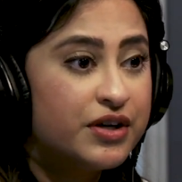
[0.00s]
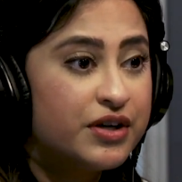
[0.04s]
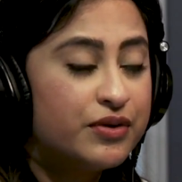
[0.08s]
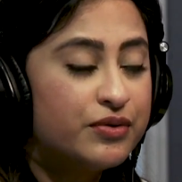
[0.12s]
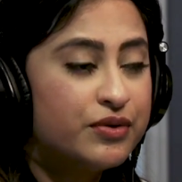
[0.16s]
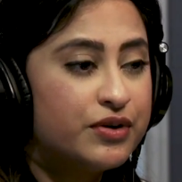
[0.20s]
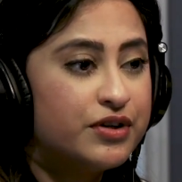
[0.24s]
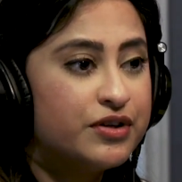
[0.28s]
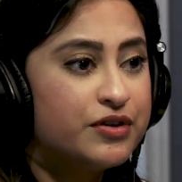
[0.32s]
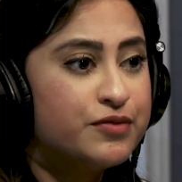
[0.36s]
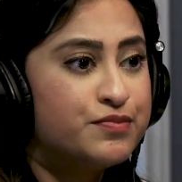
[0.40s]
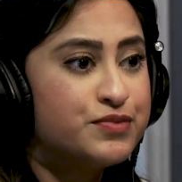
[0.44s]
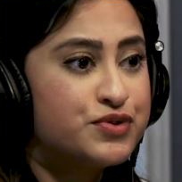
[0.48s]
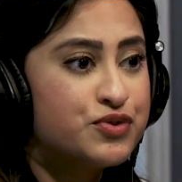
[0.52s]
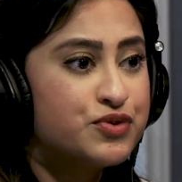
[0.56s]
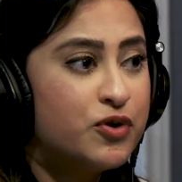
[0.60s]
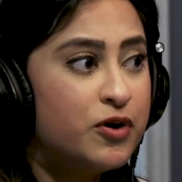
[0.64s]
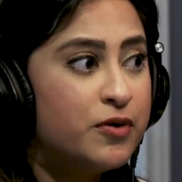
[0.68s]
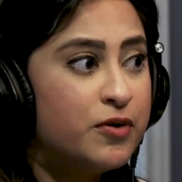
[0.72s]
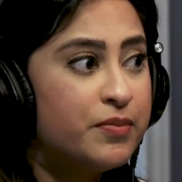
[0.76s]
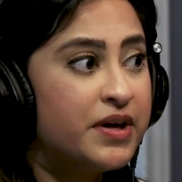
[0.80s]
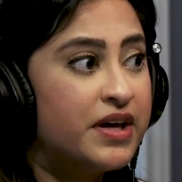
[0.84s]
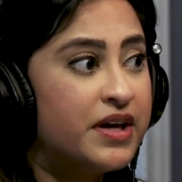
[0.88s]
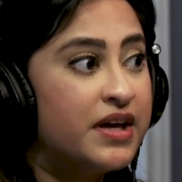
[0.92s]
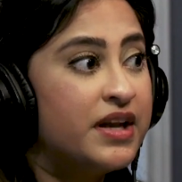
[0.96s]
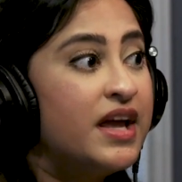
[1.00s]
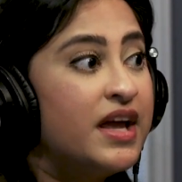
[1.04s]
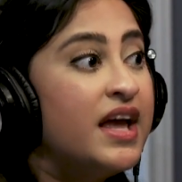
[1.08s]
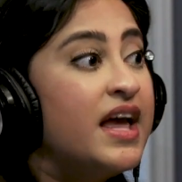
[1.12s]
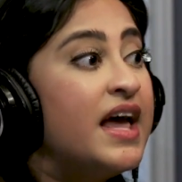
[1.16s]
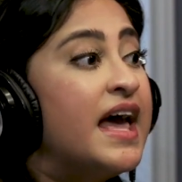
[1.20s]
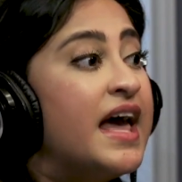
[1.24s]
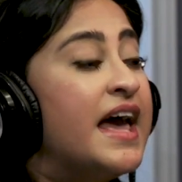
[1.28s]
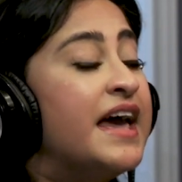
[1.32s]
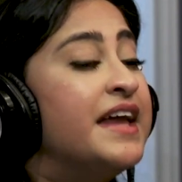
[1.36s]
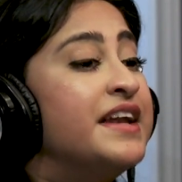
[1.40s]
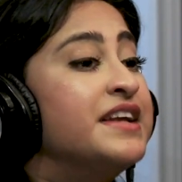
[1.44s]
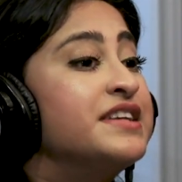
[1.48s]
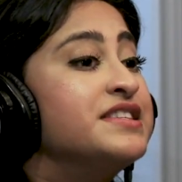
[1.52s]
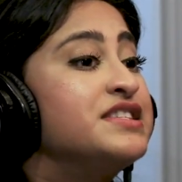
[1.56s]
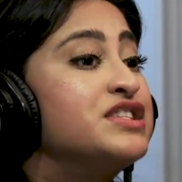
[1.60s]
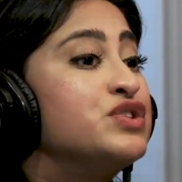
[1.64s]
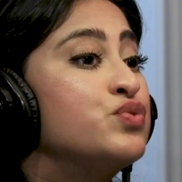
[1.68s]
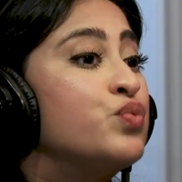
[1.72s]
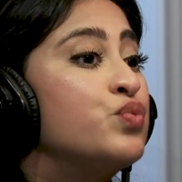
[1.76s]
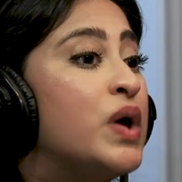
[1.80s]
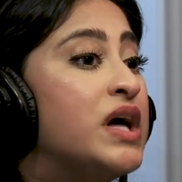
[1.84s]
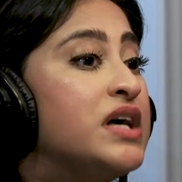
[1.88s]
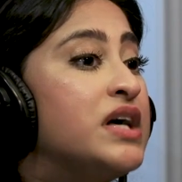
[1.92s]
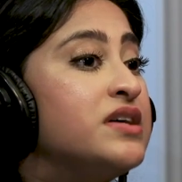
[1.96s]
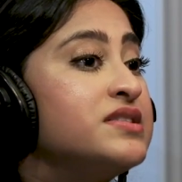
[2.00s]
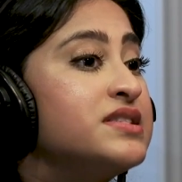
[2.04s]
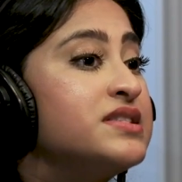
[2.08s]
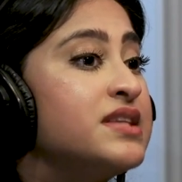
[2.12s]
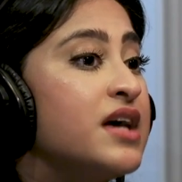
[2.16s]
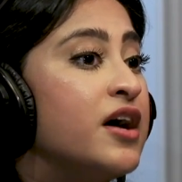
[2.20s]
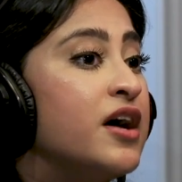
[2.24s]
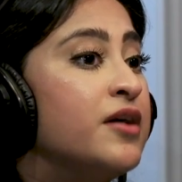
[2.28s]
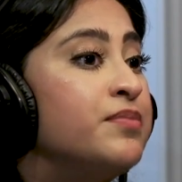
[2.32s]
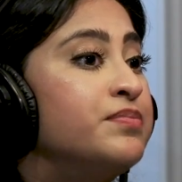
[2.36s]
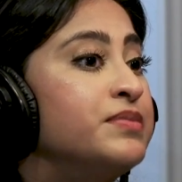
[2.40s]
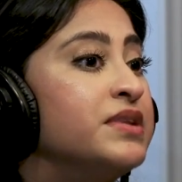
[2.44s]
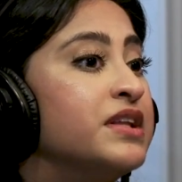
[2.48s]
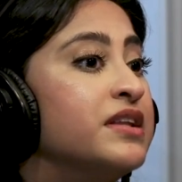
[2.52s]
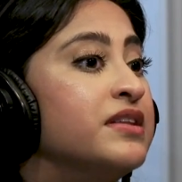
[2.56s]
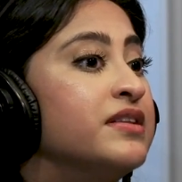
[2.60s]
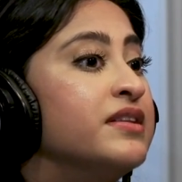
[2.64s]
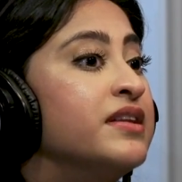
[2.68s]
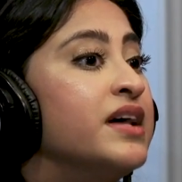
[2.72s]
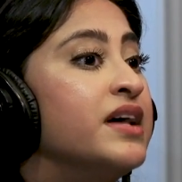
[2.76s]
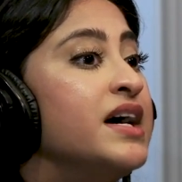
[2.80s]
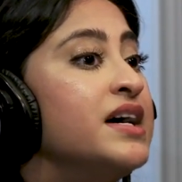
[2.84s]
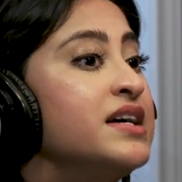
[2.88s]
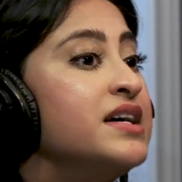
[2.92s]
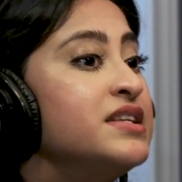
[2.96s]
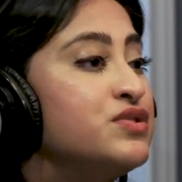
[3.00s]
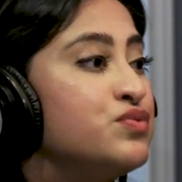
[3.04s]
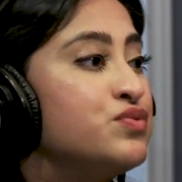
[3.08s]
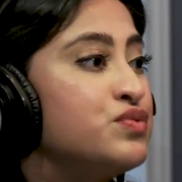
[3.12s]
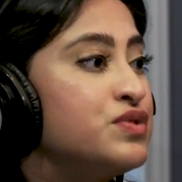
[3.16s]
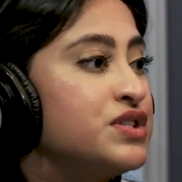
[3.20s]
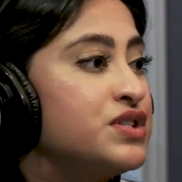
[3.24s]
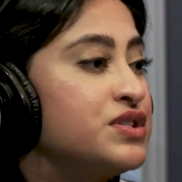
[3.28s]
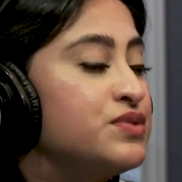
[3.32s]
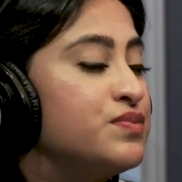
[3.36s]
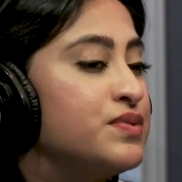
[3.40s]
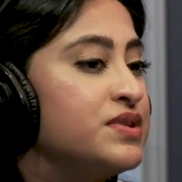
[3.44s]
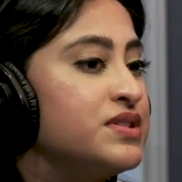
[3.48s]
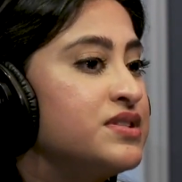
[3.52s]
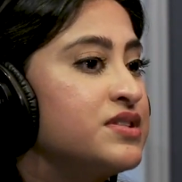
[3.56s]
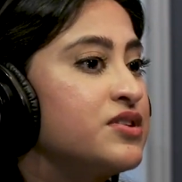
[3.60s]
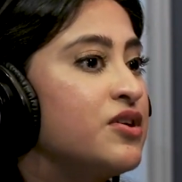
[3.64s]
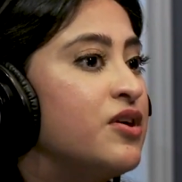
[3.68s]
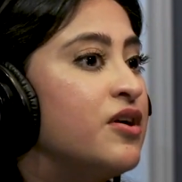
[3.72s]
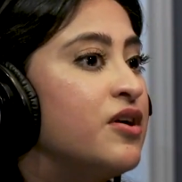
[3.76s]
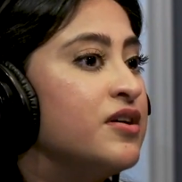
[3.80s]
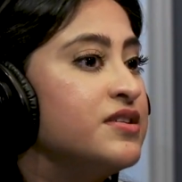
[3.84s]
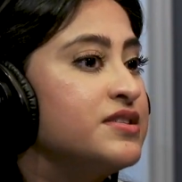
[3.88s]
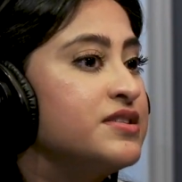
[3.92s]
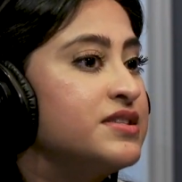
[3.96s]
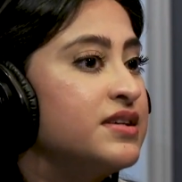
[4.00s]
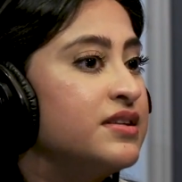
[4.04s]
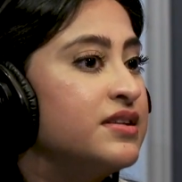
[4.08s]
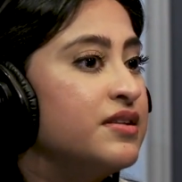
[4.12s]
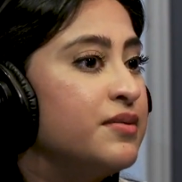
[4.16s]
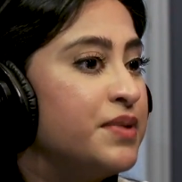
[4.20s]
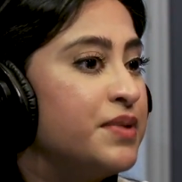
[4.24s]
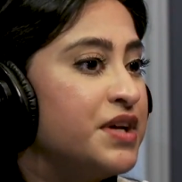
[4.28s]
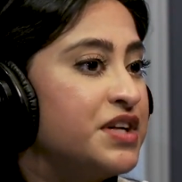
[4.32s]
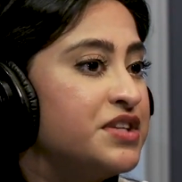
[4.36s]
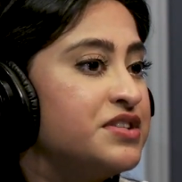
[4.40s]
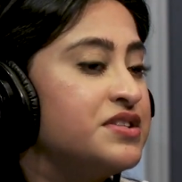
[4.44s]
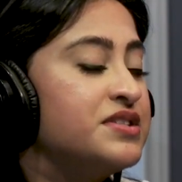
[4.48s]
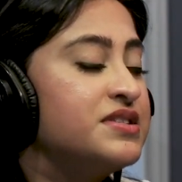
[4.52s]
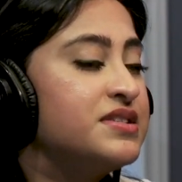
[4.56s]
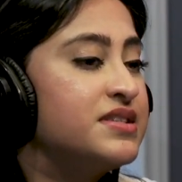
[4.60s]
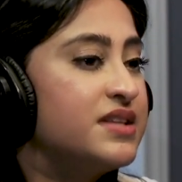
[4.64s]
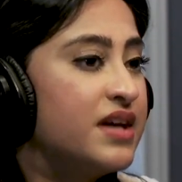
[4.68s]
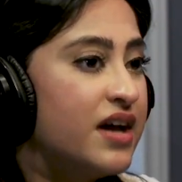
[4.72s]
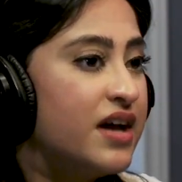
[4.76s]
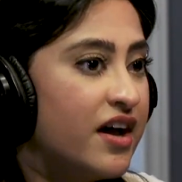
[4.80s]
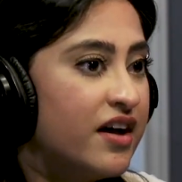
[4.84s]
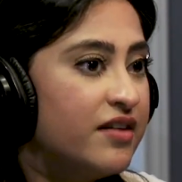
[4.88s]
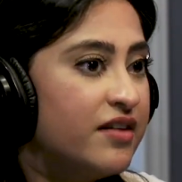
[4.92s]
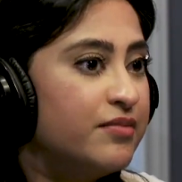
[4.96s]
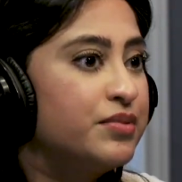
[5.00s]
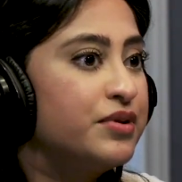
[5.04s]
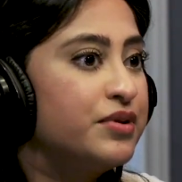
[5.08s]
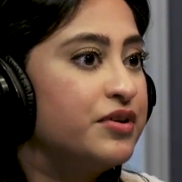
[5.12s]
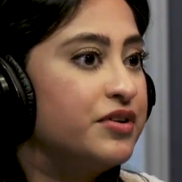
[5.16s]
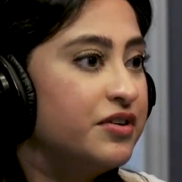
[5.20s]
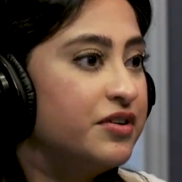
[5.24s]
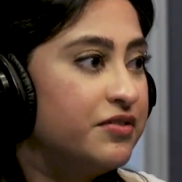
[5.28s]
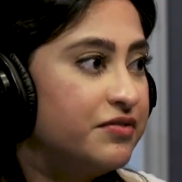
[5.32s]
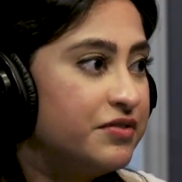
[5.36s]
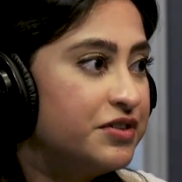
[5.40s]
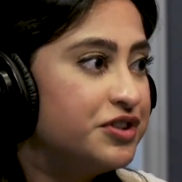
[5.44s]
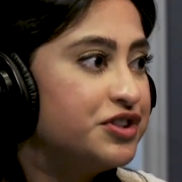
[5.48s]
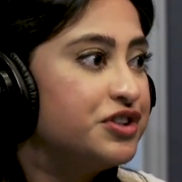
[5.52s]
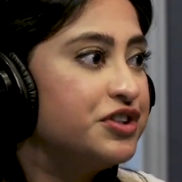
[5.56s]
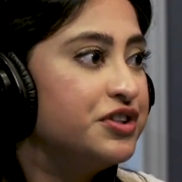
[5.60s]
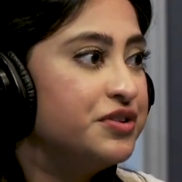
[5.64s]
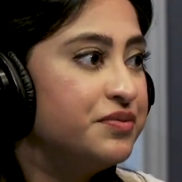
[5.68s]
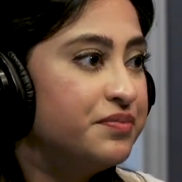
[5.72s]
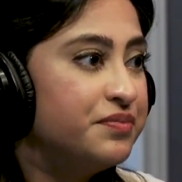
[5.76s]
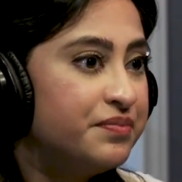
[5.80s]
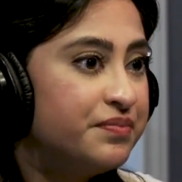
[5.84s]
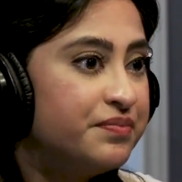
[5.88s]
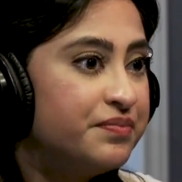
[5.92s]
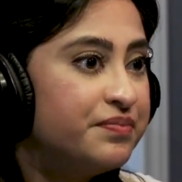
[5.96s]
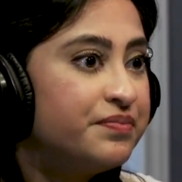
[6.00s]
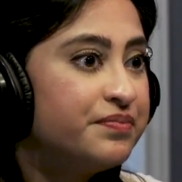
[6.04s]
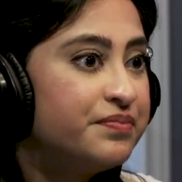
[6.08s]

It will absorb it, and it swells up the lens, which is what's causing the patients to have blurry vision.